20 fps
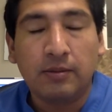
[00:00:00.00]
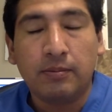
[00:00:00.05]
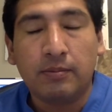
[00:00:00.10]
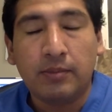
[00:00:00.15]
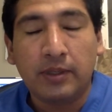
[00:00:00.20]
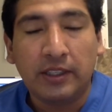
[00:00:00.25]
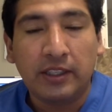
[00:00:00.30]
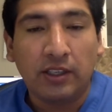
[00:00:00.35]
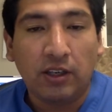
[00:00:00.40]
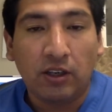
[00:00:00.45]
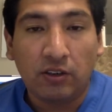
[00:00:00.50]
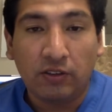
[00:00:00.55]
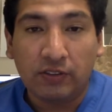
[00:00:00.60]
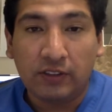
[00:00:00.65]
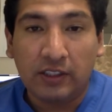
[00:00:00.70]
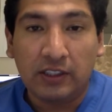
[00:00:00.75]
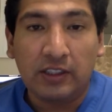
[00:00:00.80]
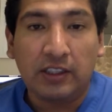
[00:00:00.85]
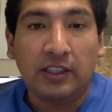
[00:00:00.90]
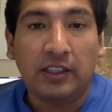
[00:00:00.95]
very
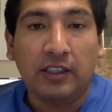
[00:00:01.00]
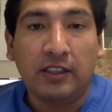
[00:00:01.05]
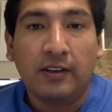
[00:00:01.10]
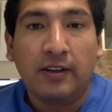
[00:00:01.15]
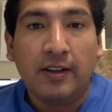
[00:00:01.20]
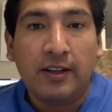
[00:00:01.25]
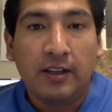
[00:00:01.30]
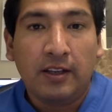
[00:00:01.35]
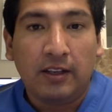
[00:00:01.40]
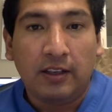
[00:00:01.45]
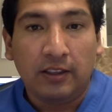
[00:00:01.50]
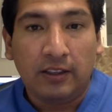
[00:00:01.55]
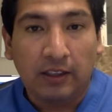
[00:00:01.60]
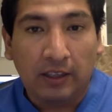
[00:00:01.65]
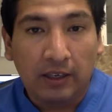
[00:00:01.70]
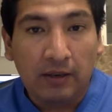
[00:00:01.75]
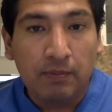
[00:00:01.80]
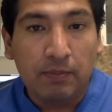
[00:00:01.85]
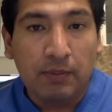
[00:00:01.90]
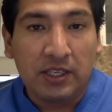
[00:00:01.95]
often in the
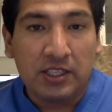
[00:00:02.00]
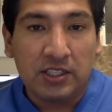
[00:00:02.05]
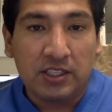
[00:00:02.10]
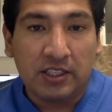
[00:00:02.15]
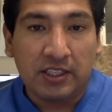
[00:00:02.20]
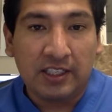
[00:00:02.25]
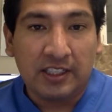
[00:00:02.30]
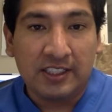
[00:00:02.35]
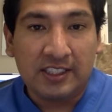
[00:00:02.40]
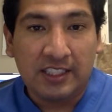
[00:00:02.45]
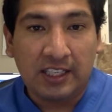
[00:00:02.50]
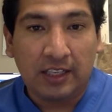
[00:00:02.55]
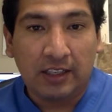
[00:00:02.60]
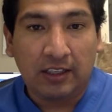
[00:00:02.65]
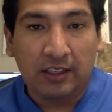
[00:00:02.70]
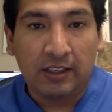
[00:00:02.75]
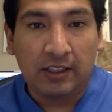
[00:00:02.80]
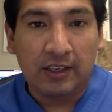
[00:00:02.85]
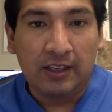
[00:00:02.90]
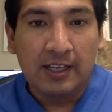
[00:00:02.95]
inpatient care
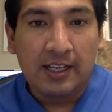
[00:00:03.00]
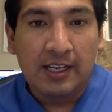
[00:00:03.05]
setting.